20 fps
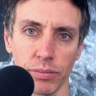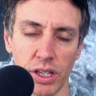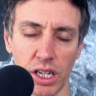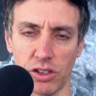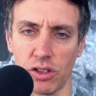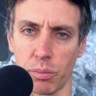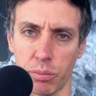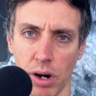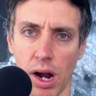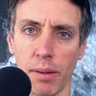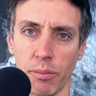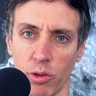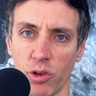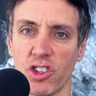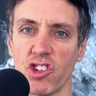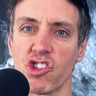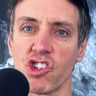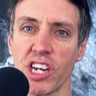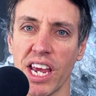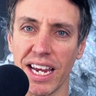That's a problem
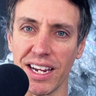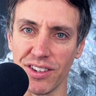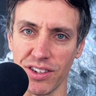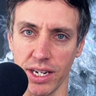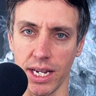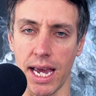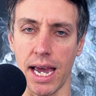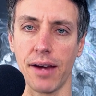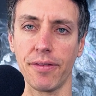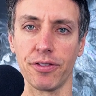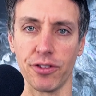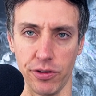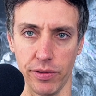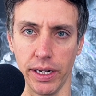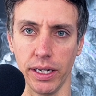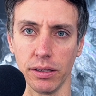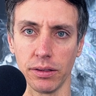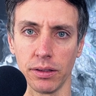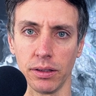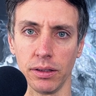with chasing after
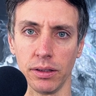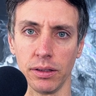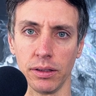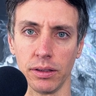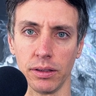it.